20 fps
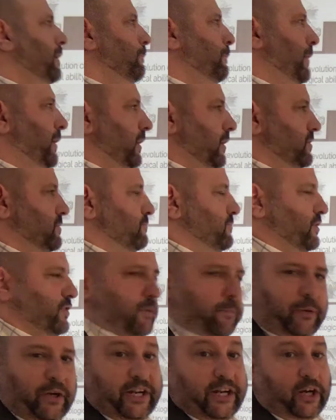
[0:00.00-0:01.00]
imperialism, just
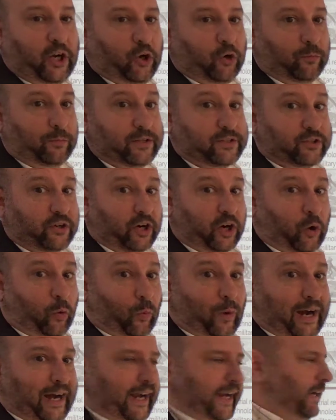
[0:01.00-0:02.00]
to bring it home, let's go to
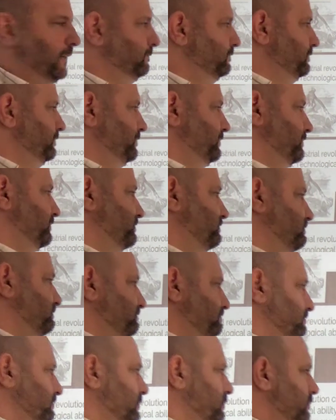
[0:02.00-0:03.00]
Hawaii.
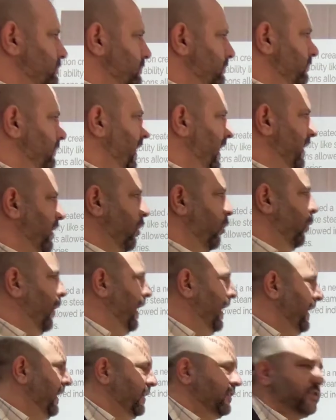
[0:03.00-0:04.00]
And
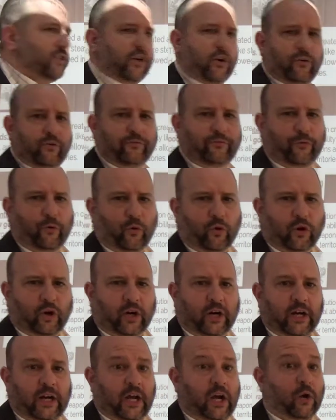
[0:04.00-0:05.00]
Hawaii is known
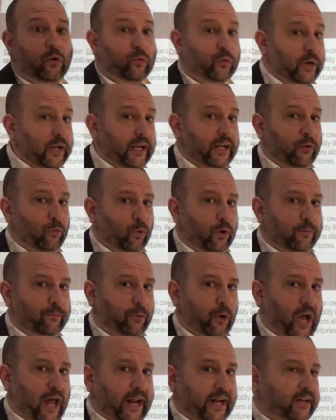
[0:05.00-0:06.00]
for really one
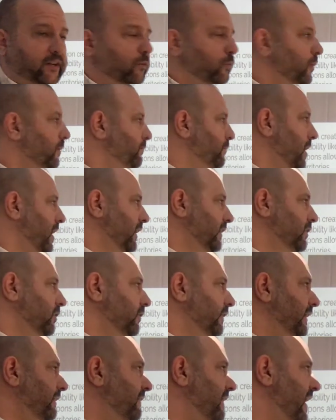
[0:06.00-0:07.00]
product and one product
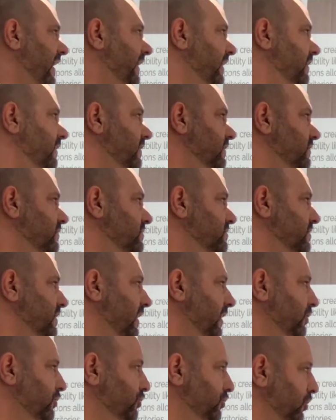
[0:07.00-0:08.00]
only, and that is
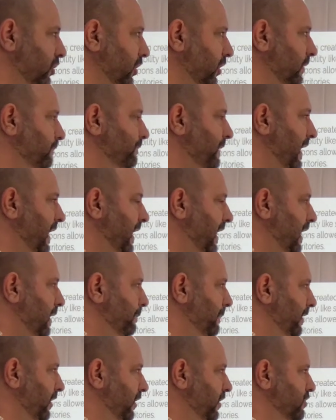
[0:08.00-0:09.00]
sugar.
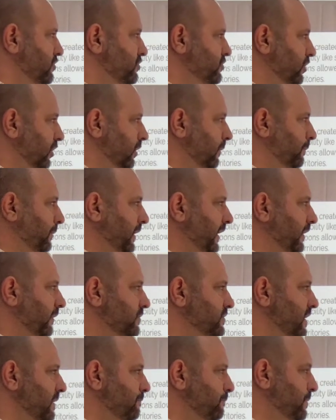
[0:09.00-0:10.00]
American sugar
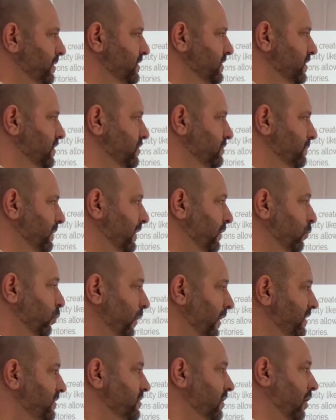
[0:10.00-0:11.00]
planters and businessmen
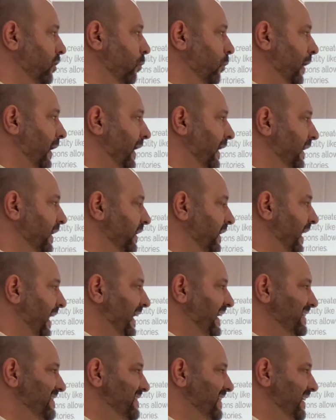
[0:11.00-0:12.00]
went to Hawaii in
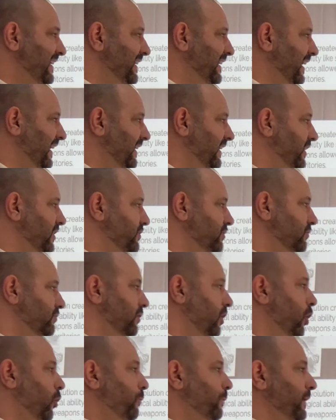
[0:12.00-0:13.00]
1892
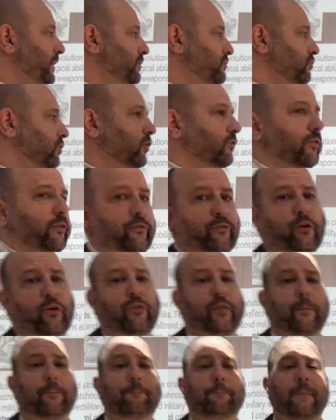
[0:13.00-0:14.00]
hoping to overthrow
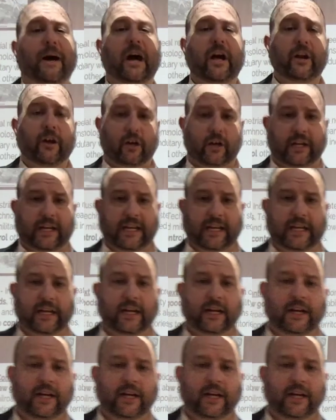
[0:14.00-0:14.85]
the monarchy